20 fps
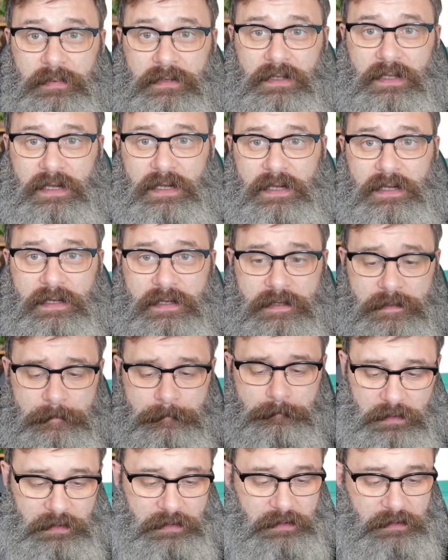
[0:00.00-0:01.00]
/R,
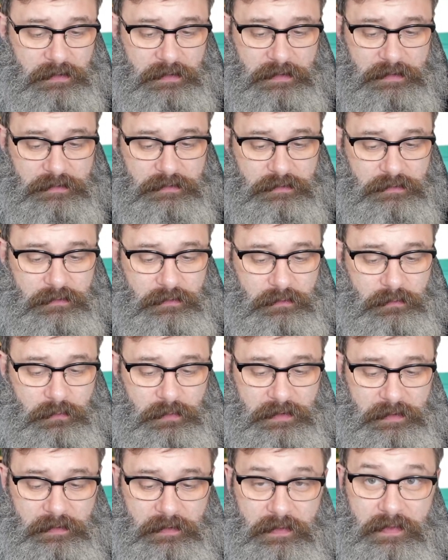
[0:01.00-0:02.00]
and then I need to do
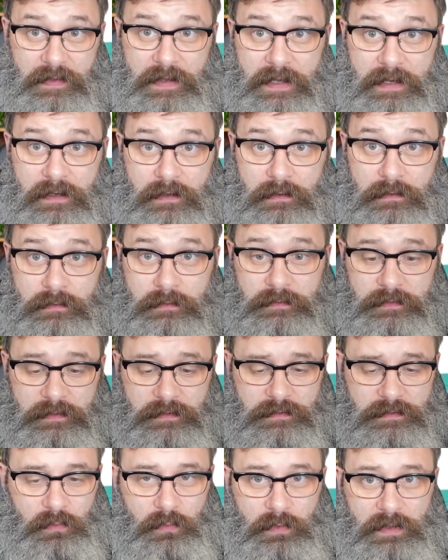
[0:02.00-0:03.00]

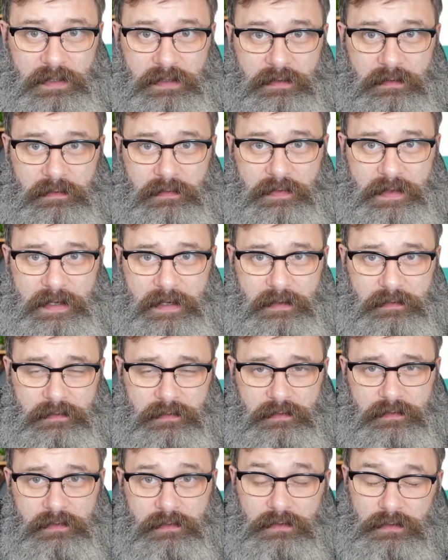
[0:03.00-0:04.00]
1000.
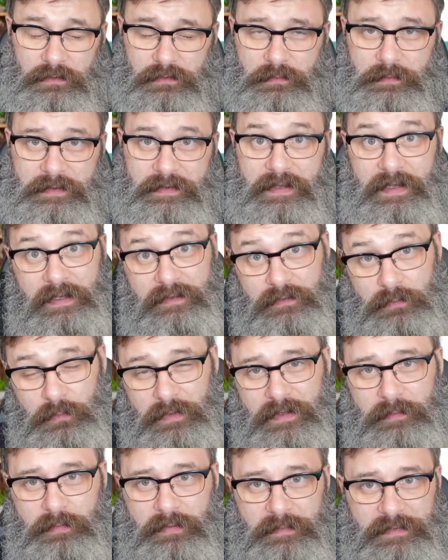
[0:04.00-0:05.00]
So user 1000
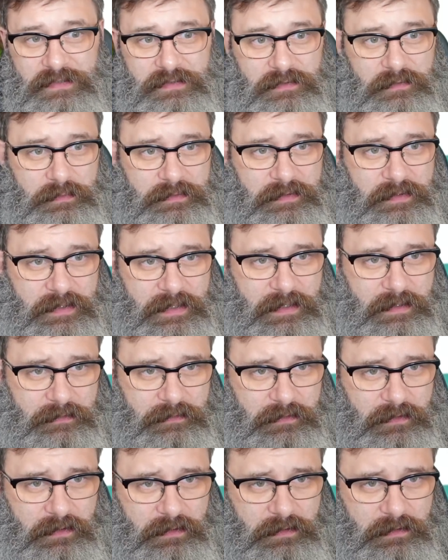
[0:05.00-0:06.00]
with permissions
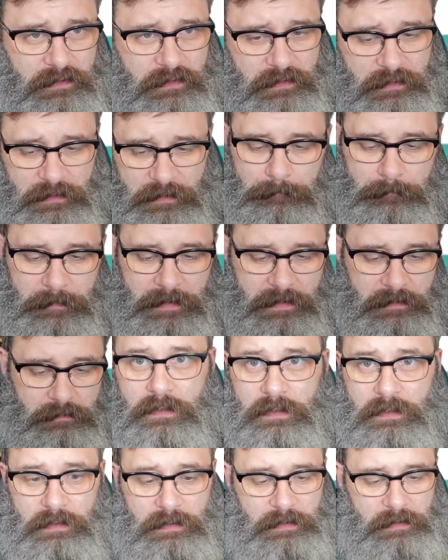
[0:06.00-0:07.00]
1000. Mount
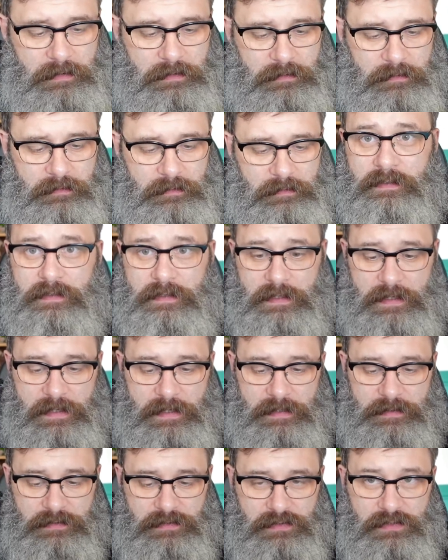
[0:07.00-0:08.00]

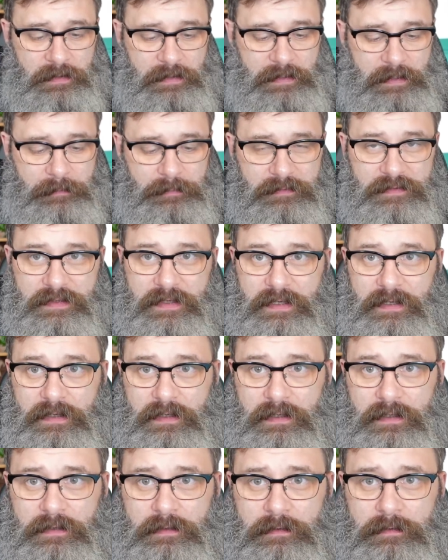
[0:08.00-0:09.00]
cache app
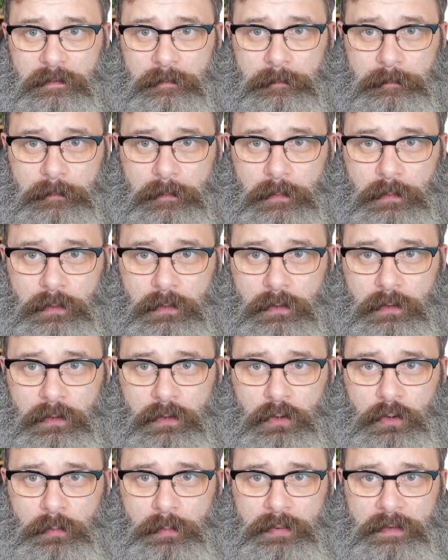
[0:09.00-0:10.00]
data
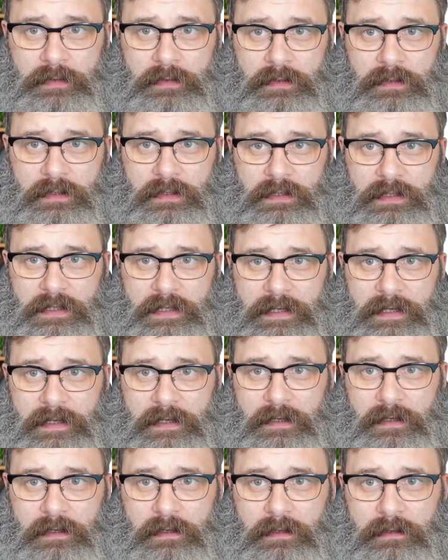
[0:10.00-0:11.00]

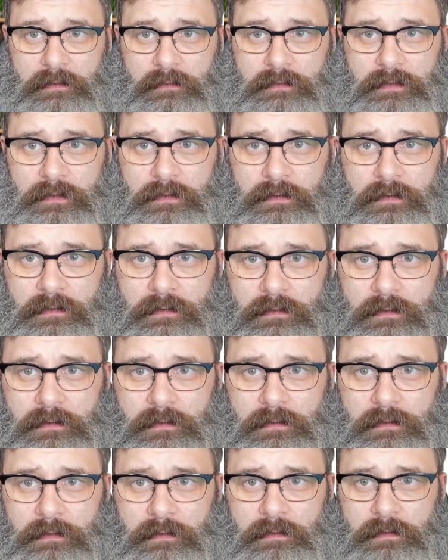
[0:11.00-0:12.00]
Opencloud
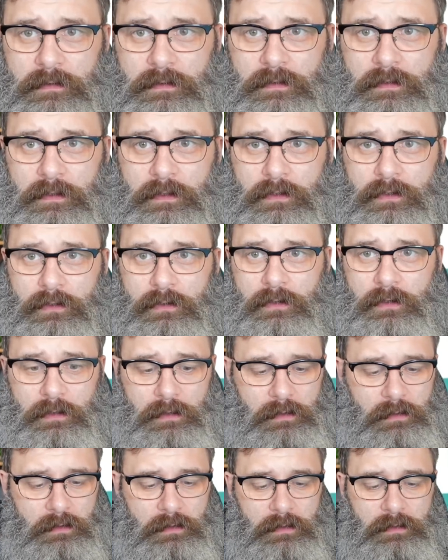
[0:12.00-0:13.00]

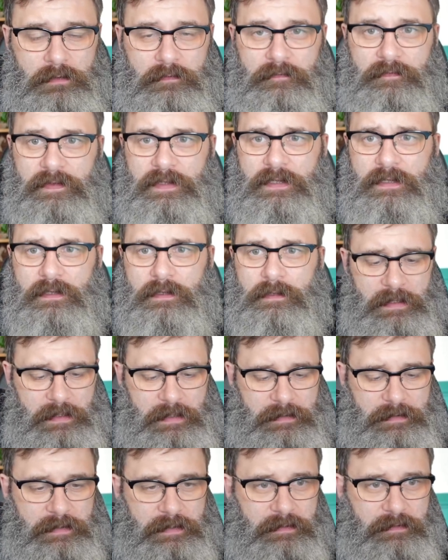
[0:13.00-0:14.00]
config,
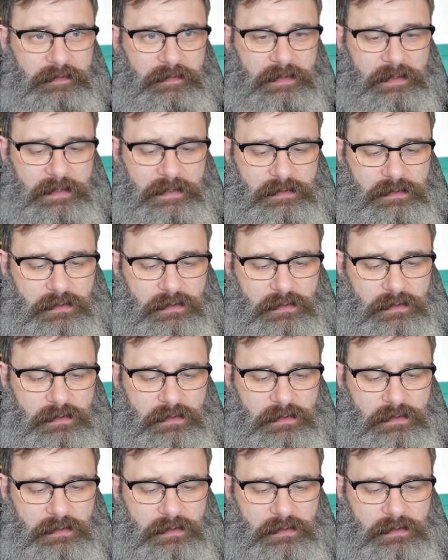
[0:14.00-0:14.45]
and then CHOWN